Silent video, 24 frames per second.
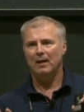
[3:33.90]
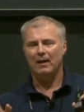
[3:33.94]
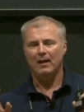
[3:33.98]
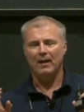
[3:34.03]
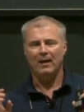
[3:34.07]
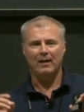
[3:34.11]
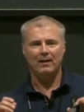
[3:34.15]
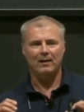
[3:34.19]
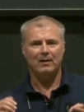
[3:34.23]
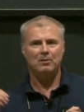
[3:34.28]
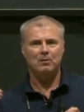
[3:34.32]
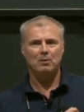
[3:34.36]

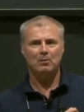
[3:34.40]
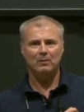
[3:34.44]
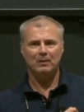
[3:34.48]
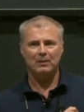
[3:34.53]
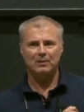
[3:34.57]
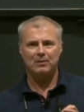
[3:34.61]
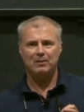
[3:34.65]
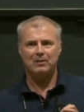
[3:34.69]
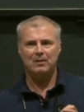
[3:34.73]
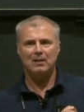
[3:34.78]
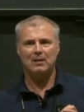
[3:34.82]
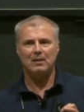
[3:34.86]
And as you will
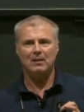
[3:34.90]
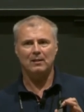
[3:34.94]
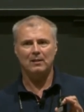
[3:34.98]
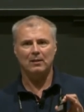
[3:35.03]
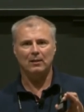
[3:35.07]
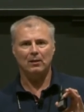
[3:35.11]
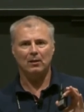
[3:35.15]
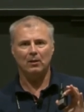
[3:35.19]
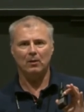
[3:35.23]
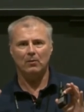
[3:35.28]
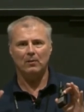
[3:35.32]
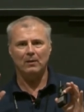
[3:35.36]
see, you
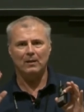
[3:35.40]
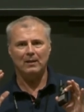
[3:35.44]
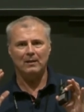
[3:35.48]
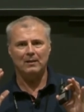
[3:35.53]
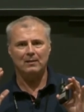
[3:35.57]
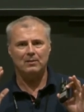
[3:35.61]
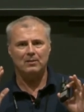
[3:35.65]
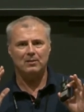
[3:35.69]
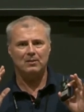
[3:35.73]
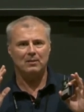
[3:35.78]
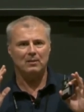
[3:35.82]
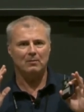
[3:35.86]
know,
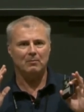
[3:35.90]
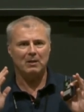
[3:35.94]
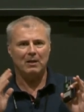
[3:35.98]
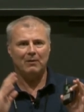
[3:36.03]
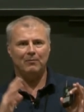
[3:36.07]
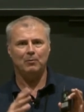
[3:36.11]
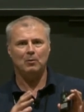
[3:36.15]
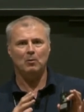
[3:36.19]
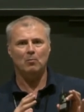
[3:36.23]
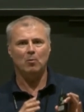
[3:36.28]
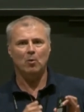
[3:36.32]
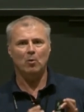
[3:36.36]
we
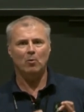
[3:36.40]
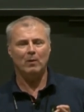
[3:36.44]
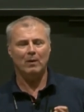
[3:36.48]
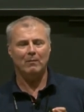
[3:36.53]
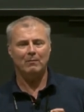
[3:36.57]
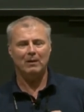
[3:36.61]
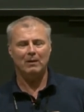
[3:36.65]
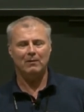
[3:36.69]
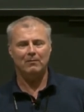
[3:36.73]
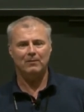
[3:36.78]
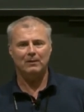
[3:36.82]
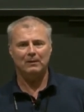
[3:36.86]
have to move
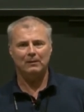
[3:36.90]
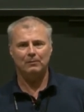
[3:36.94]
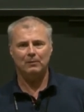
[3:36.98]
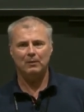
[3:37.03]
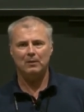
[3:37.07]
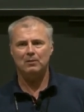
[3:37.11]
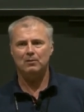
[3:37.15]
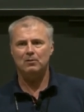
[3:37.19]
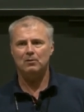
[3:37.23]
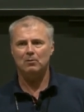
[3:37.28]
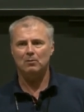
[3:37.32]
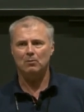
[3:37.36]
away from
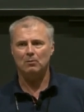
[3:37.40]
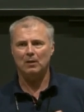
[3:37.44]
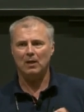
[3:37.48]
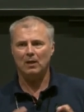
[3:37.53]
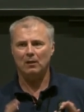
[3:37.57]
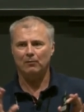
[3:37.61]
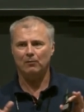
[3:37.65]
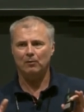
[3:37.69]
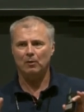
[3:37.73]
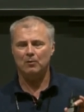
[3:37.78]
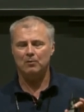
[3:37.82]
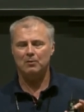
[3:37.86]
these two kind
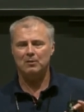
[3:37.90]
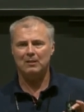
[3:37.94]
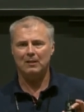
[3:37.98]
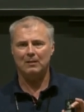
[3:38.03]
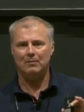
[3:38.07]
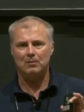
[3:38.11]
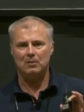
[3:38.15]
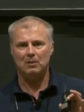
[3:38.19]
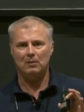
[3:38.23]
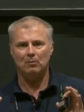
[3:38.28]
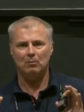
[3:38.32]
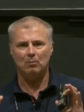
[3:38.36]
of
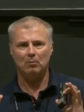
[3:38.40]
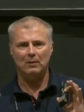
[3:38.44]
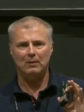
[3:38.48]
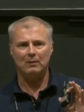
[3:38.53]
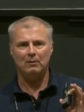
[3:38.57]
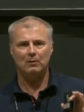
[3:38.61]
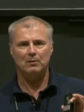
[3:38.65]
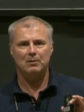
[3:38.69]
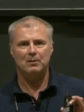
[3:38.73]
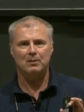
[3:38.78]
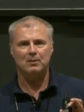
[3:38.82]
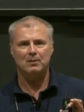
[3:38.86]
concepts into an
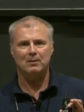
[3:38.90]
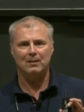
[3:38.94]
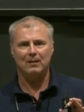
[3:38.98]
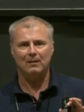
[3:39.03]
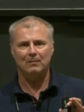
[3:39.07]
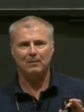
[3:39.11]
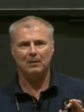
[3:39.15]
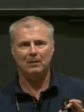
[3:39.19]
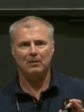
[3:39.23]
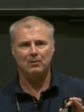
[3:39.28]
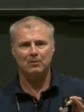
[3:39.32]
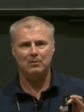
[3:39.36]

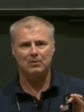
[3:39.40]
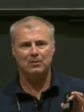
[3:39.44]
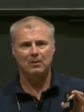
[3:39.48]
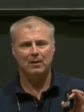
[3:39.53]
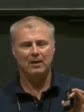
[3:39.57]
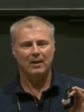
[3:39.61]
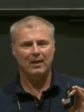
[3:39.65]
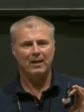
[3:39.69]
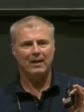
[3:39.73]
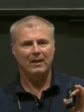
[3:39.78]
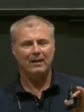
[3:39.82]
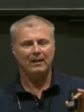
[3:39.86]
ecosystem because,
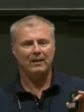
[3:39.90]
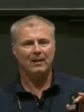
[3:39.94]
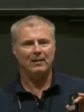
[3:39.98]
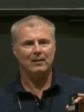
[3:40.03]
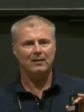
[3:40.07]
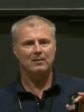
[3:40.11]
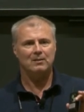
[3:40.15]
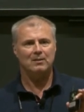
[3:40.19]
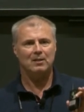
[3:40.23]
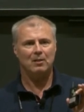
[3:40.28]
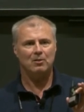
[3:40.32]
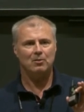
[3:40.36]
again,
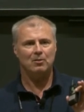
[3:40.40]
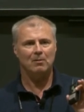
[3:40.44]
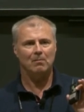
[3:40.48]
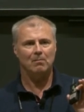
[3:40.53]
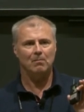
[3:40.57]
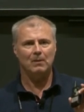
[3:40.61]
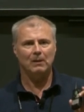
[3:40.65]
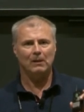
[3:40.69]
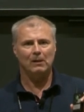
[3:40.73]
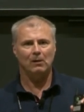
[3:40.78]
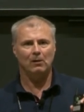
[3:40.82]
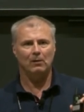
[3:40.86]
it's such a
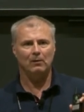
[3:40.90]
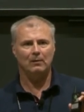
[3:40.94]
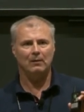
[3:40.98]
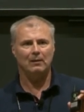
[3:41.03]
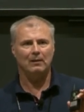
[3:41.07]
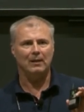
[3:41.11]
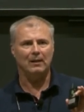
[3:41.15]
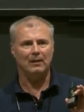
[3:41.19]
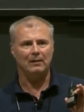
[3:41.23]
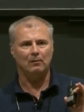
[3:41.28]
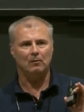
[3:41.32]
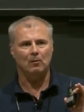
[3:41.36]
broad
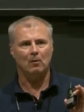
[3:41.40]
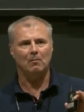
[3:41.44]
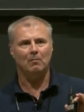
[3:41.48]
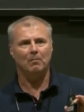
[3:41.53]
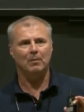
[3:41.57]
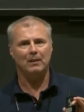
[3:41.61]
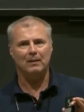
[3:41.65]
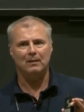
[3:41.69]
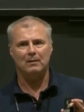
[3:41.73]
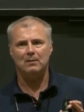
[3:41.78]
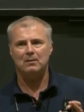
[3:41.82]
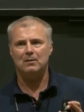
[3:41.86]
and
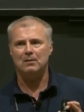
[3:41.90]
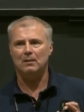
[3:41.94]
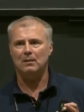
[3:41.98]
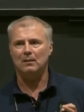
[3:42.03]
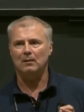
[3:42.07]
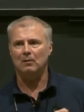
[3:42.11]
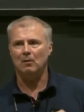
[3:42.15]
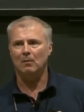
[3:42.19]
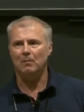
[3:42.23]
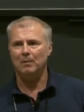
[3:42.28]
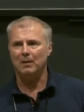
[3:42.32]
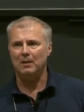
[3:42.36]
complex
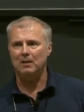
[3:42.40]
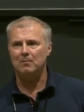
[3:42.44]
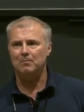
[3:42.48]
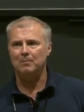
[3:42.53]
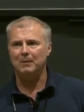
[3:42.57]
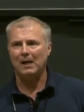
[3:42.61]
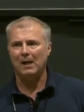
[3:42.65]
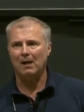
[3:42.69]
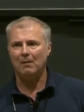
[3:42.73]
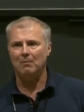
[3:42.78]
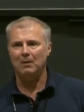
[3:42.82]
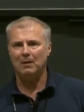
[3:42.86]

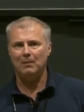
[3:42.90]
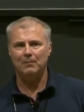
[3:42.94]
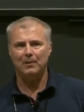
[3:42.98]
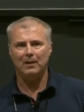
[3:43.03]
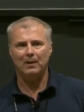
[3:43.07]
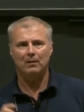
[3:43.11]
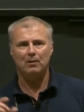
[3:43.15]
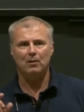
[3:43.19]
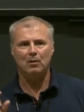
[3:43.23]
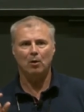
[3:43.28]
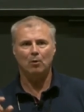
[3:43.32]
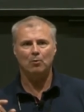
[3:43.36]
problem
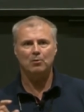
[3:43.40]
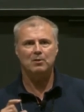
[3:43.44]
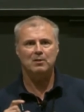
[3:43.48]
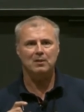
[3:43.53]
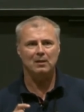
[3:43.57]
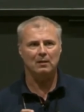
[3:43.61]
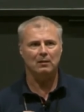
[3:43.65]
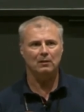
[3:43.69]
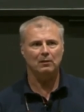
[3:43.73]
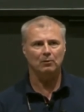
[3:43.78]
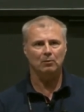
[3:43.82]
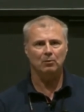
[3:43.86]
that no
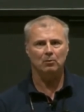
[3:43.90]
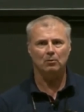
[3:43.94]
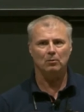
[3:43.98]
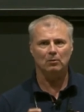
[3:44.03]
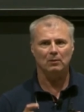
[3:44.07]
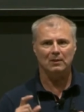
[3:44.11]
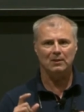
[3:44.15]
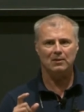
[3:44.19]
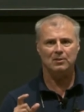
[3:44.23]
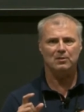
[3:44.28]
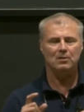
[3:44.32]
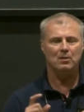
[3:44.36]
single
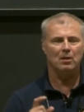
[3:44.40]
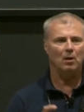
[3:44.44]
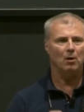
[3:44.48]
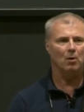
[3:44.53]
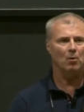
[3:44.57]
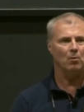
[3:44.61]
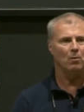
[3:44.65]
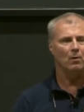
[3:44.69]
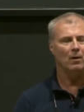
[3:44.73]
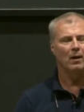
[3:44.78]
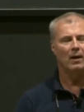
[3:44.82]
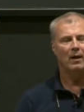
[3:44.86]
tool is
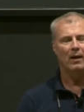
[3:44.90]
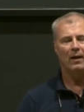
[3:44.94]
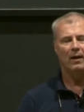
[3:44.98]
no